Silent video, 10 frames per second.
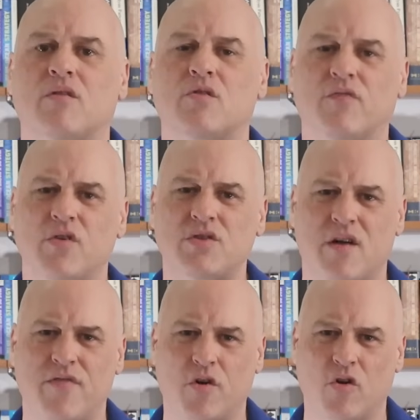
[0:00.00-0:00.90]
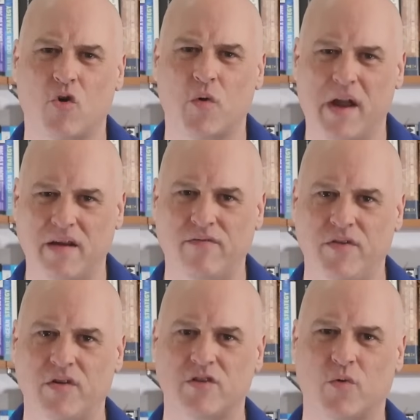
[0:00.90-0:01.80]
So first off, there are creative
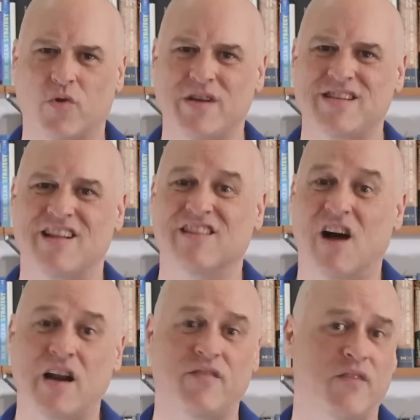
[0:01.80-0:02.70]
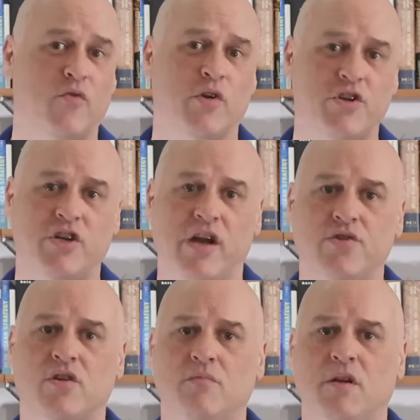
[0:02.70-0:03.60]
fields where there isn't a lot of
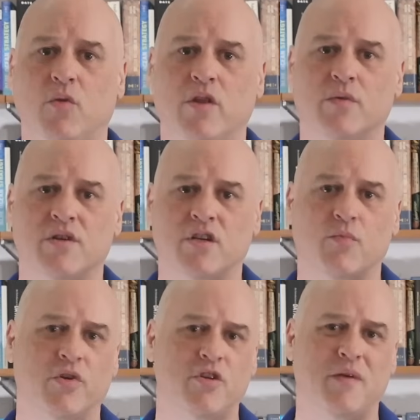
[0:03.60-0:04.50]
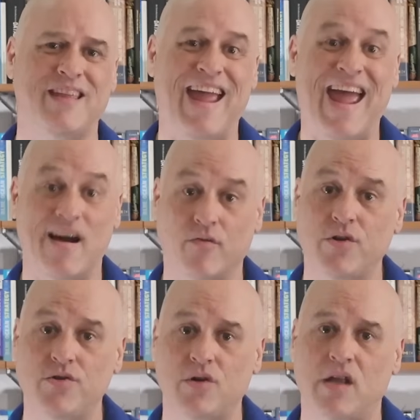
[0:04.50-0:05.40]
differentiation between the results produced by the
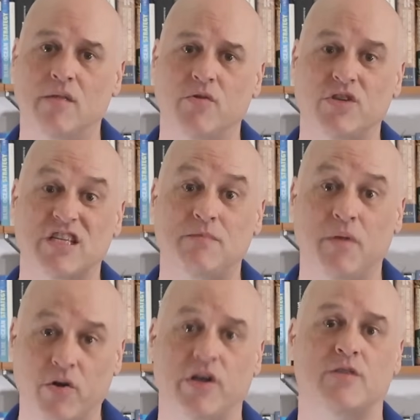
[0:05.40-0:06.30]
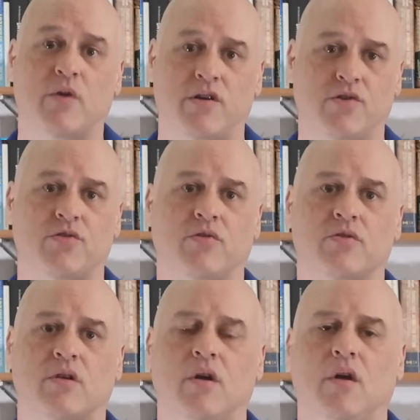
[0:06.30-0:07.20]
average and the most experienced
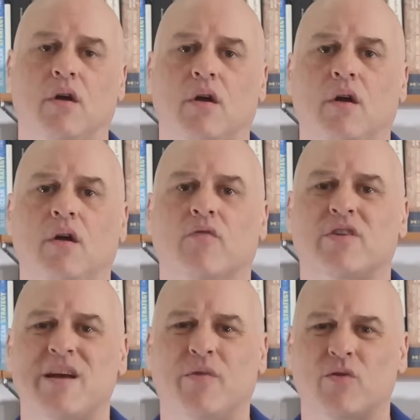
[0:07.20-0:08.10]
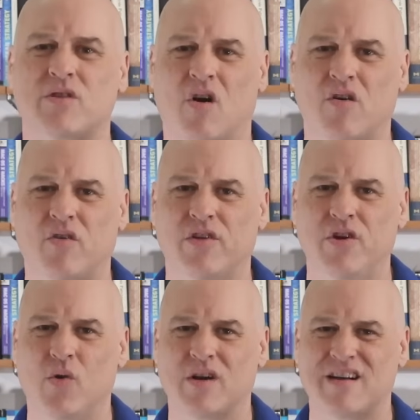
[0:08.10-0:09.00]
practitioners. For example, there's an article in the
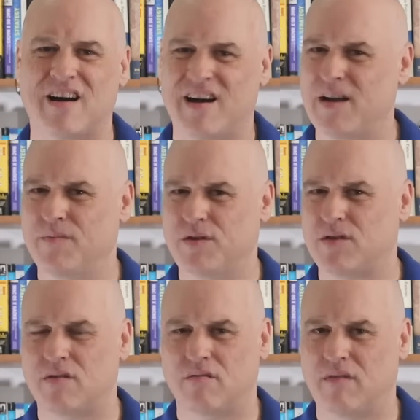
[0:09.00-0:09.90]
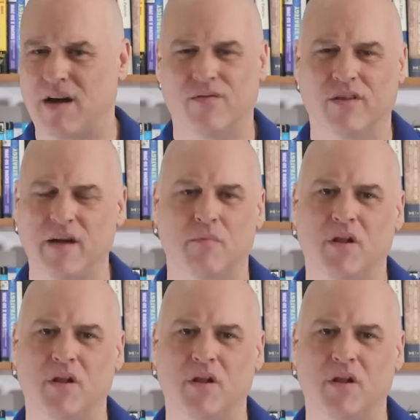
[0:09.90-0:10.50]
New York Times, I'll link